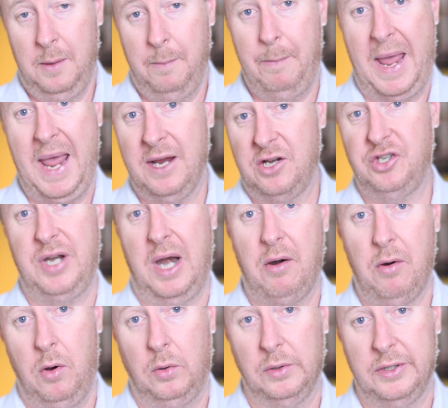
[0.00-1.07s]
bank
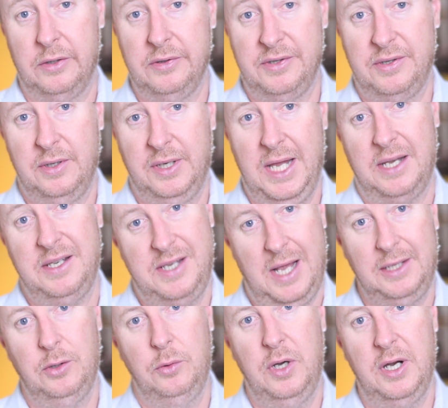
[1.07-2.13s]
shareholders get
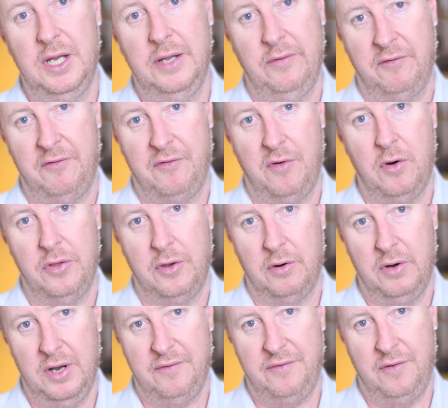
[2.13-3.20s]
diluted even
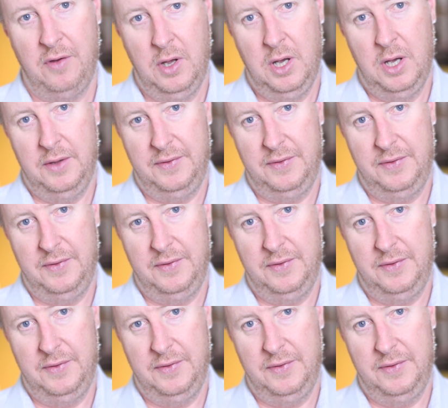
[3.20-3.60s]
further if